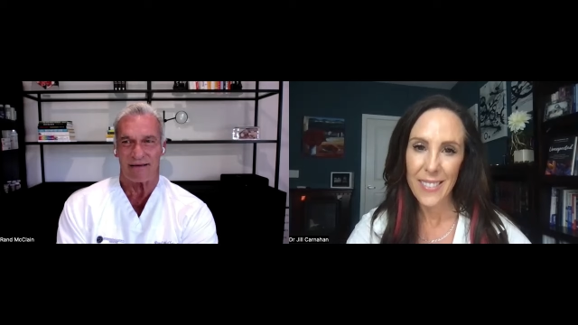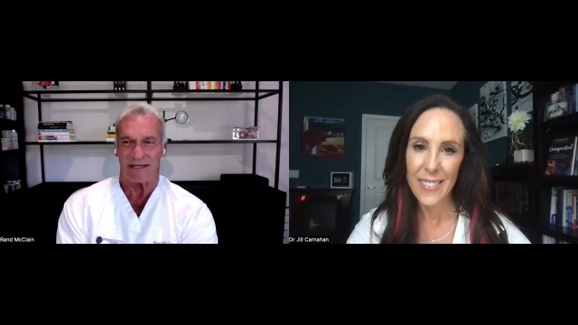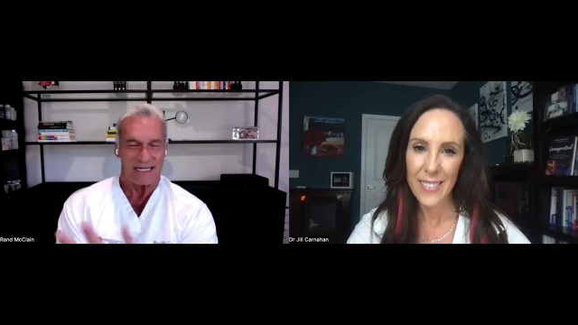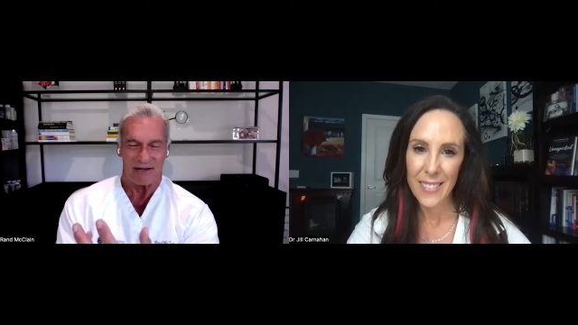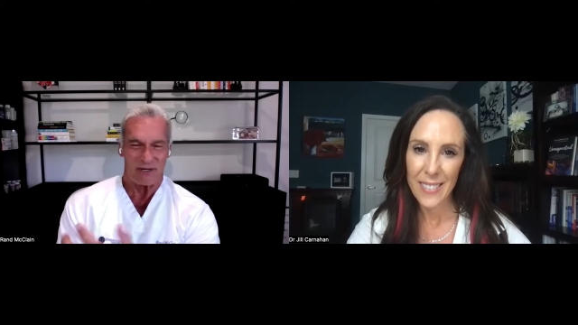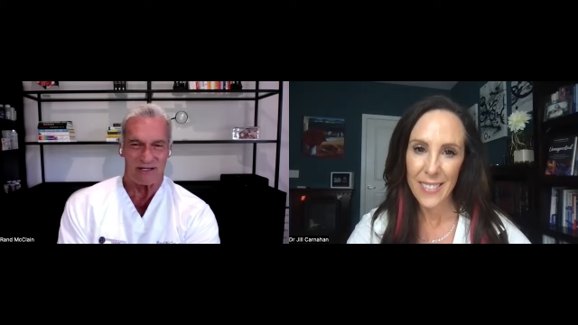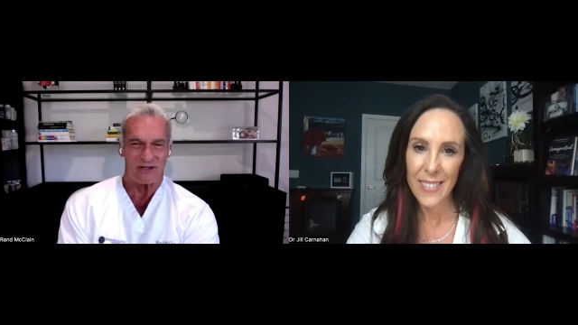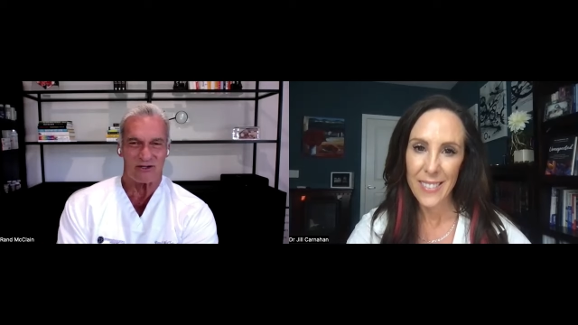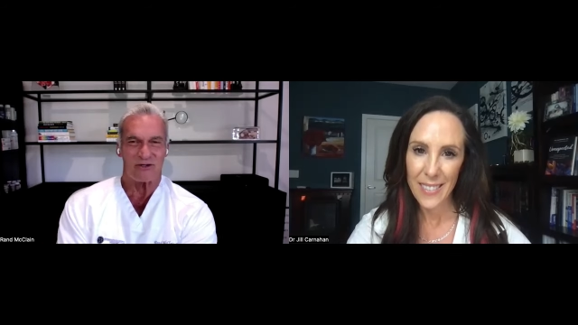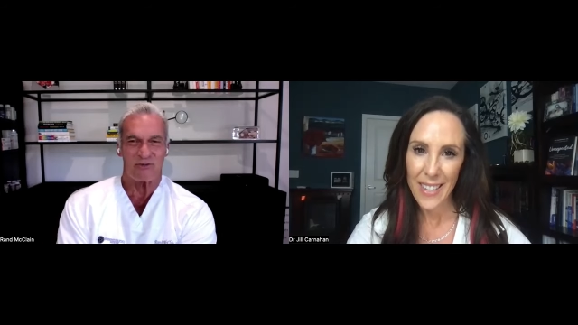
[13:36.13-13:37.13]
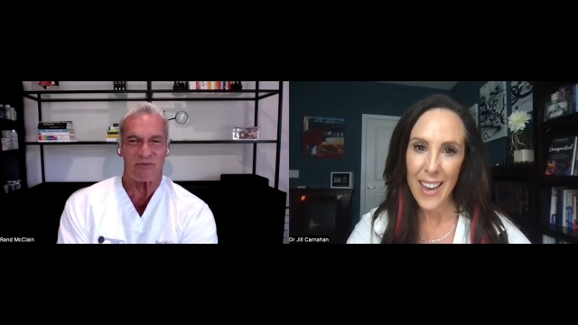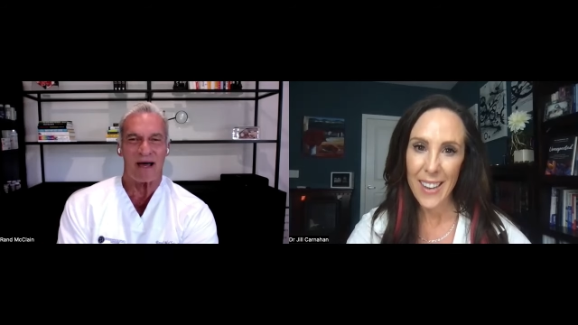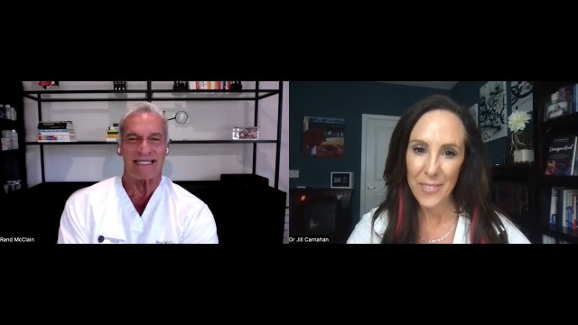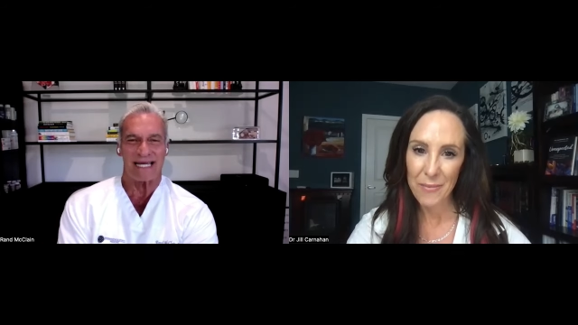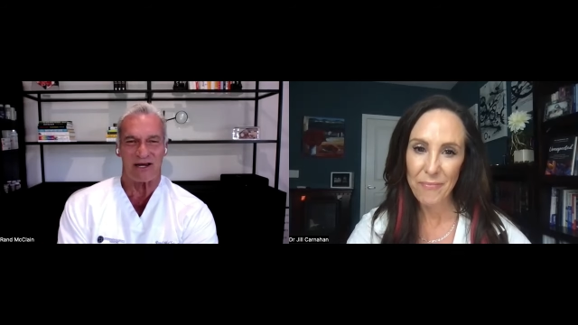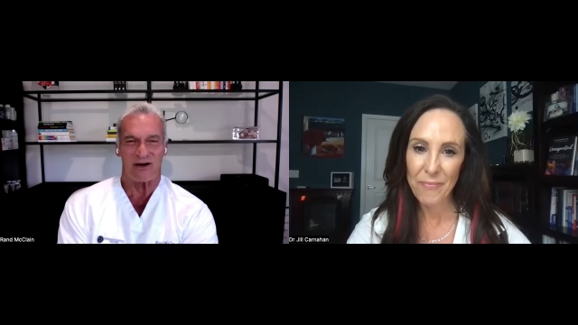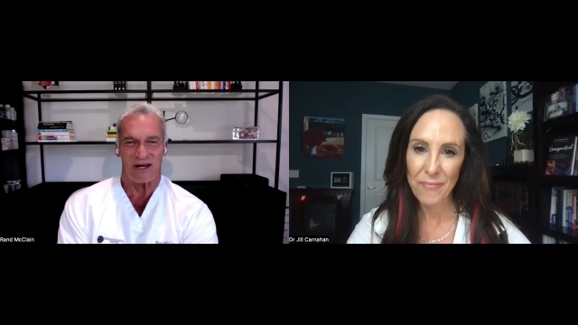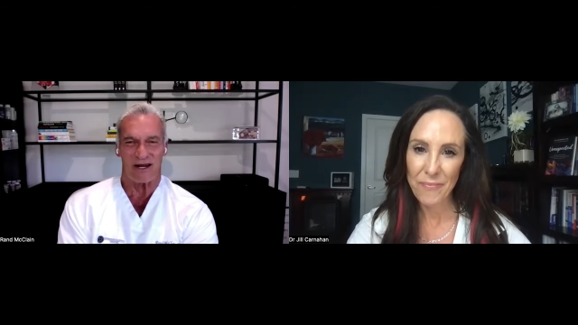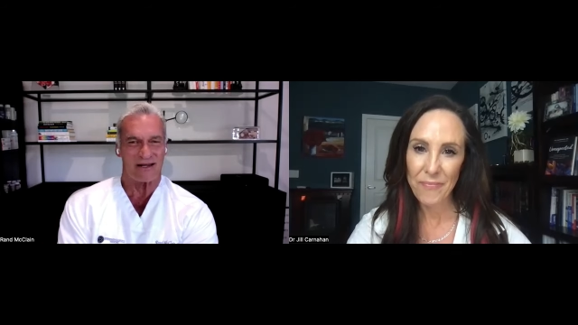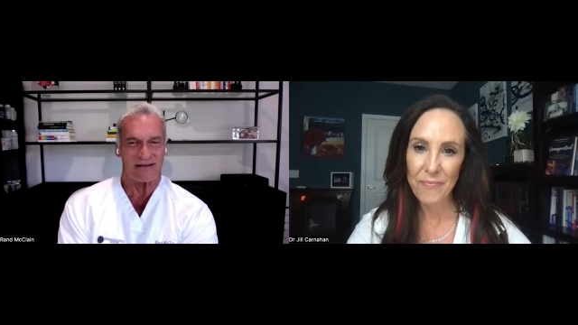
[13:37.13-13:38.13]
Speaker 1: anyway, there's my
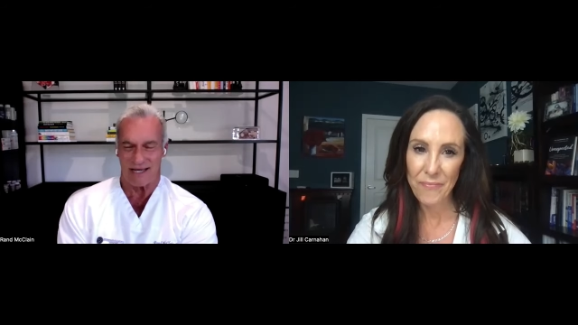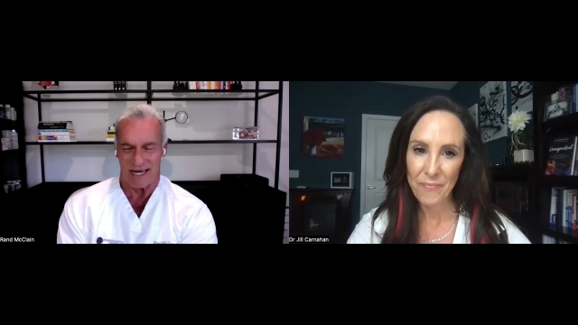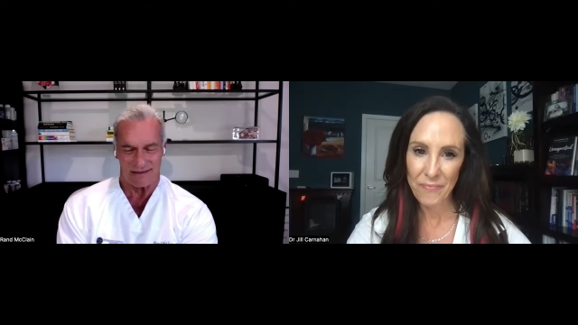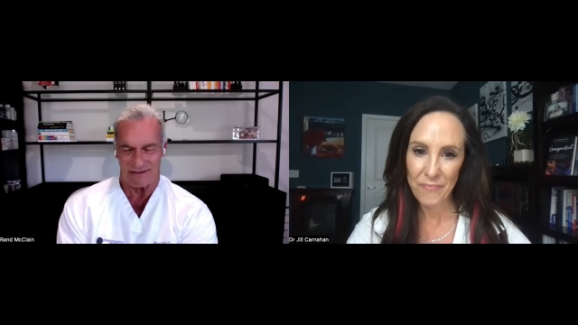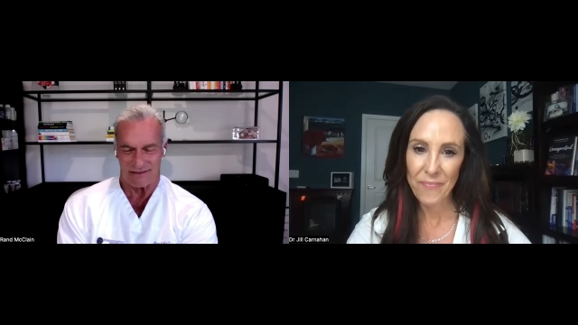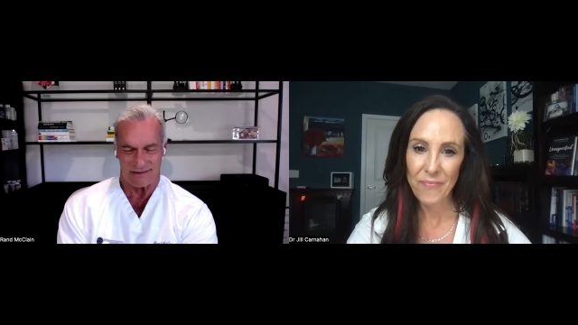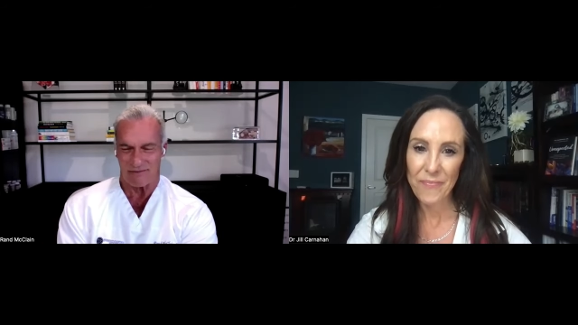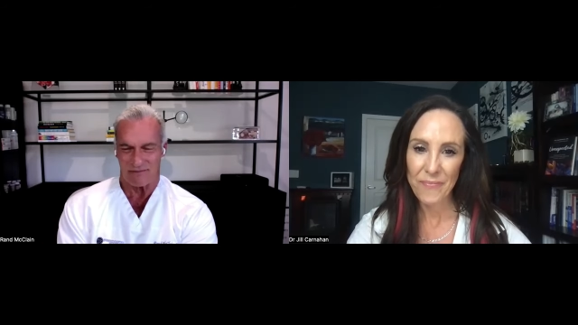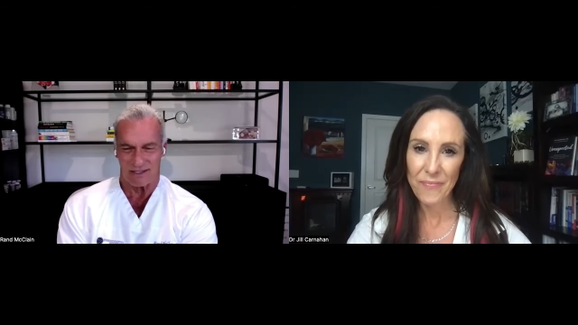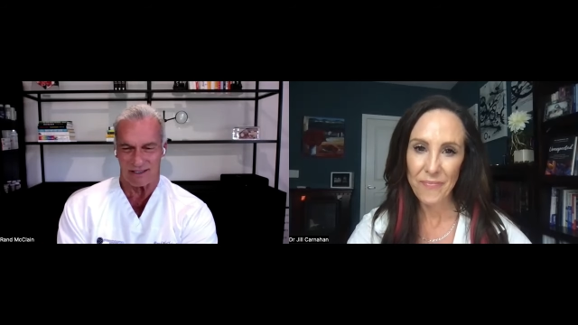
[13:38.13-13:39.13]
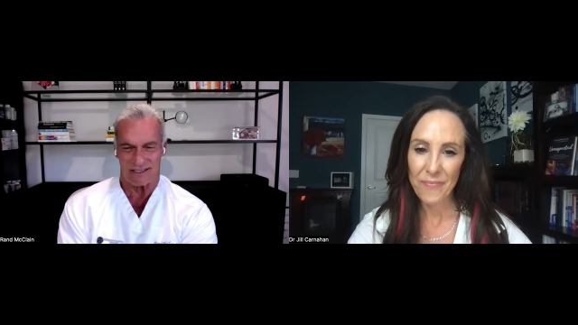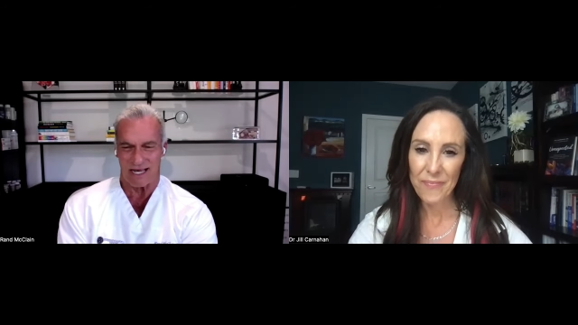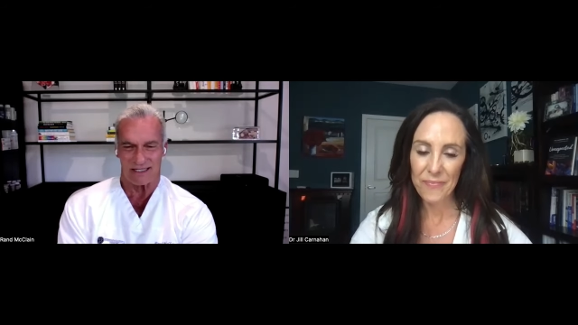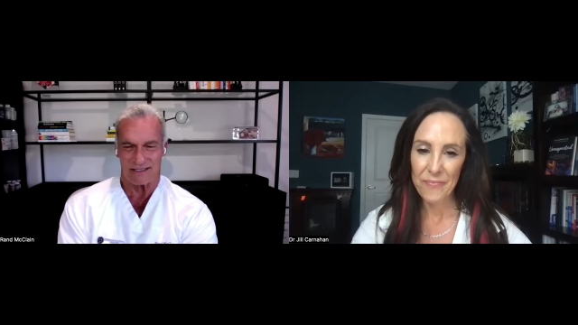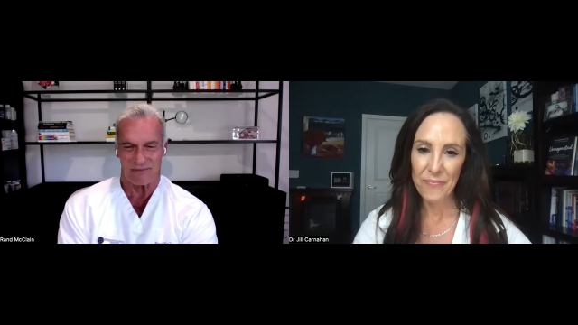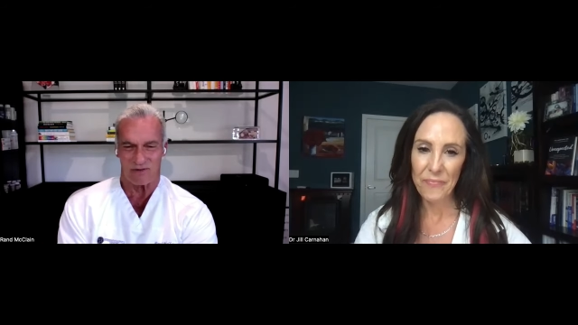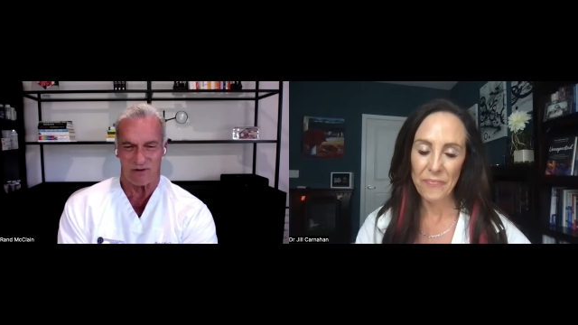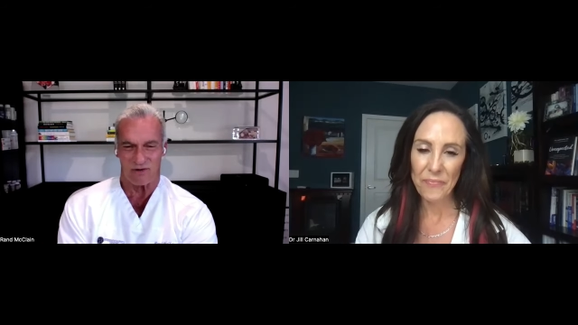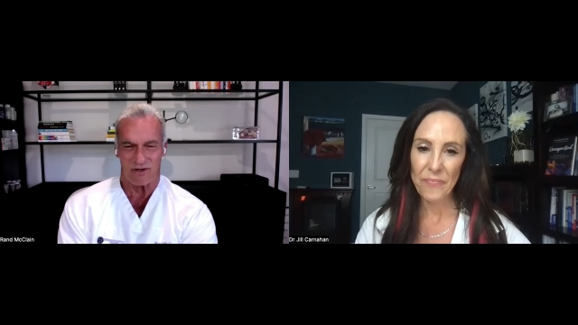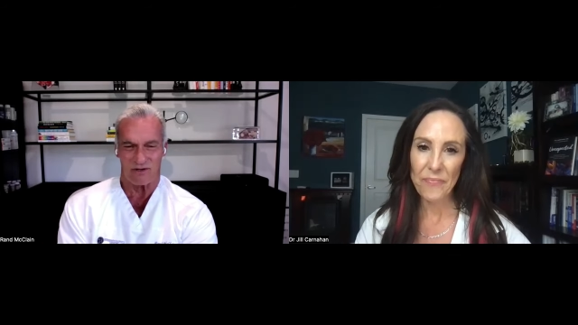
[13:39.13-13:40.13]
take on it. It's saying something exactly
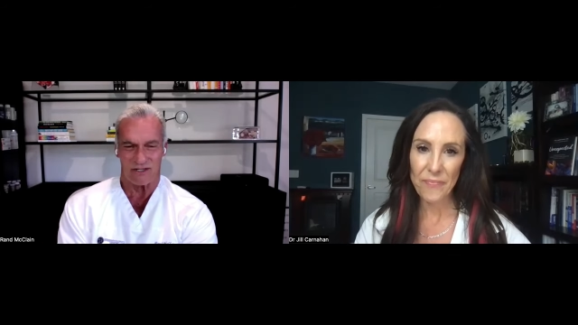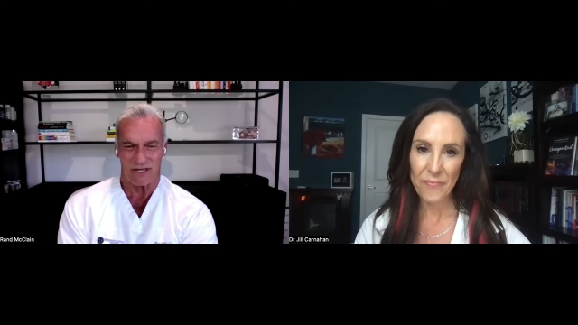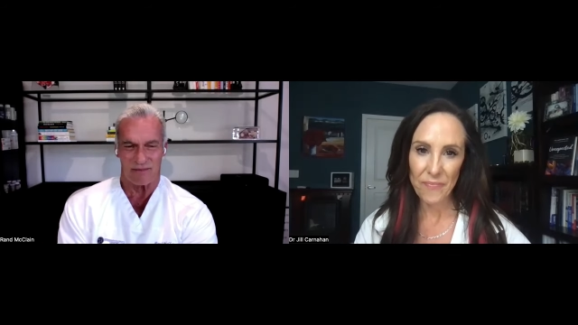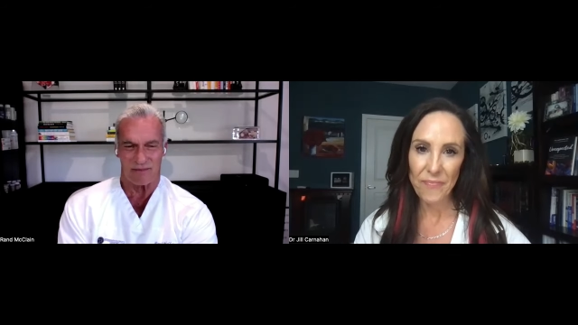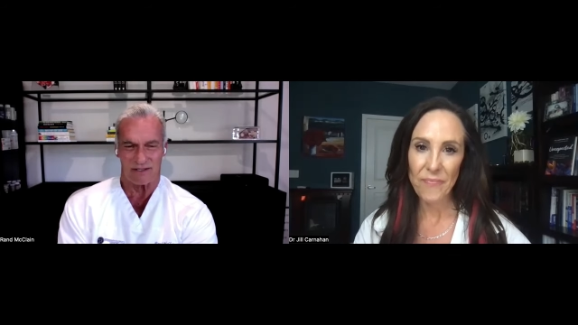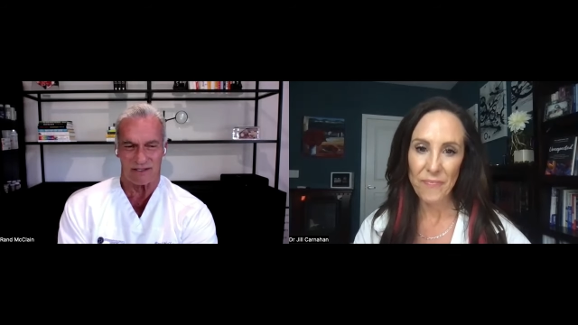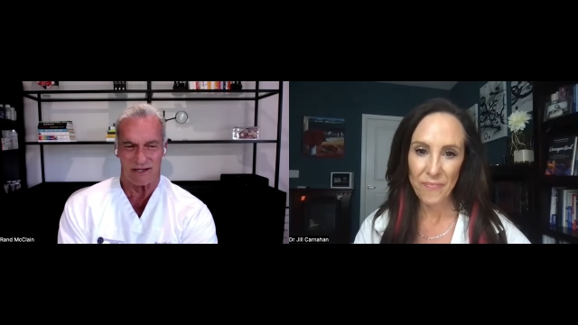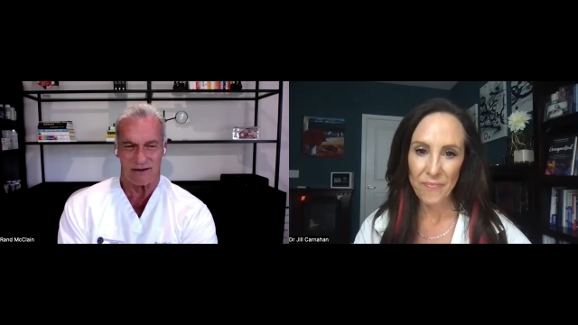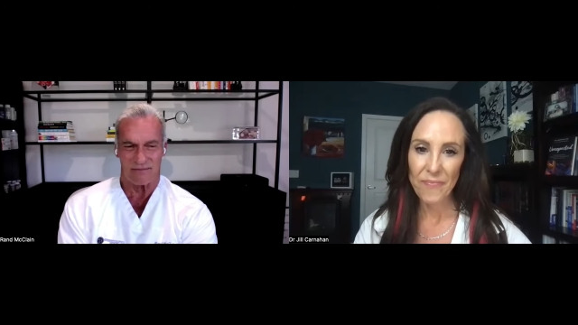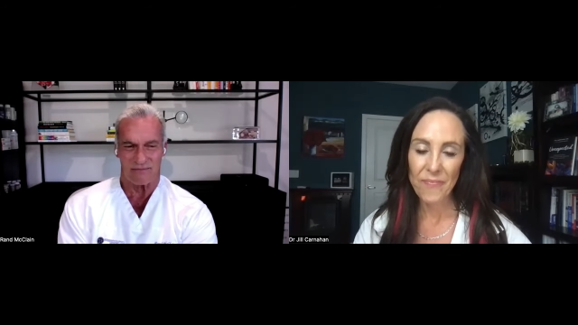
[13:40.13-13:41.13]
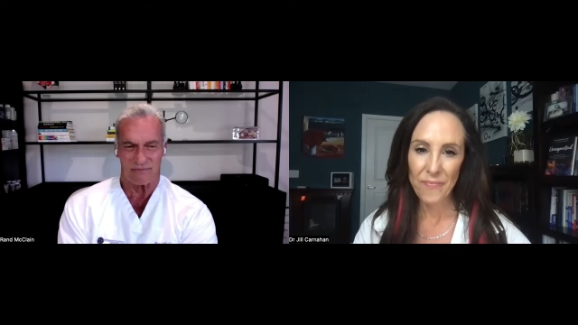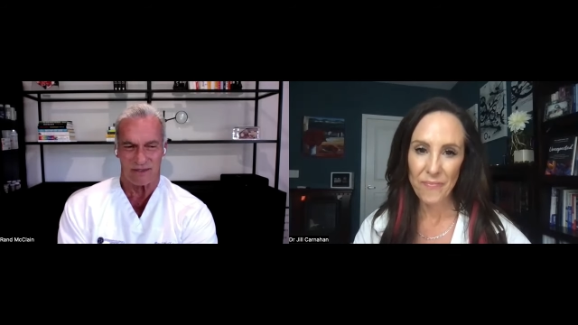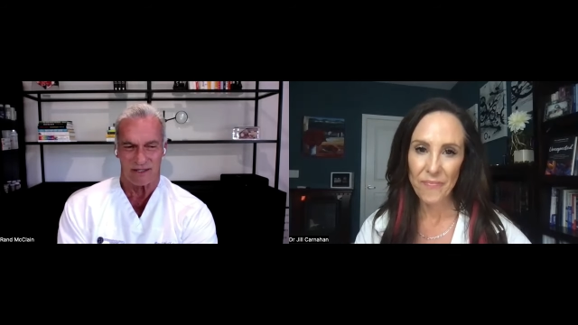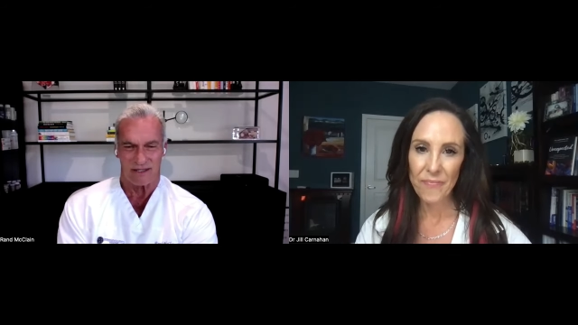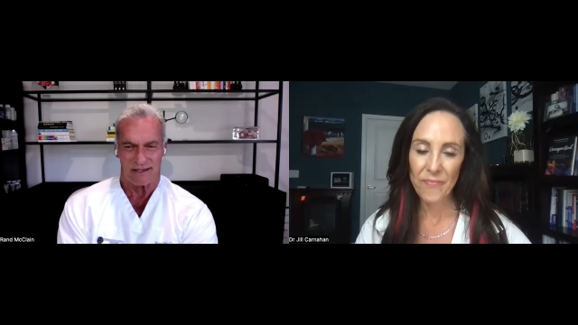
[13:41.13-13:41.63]
similar to what you're saying, but um,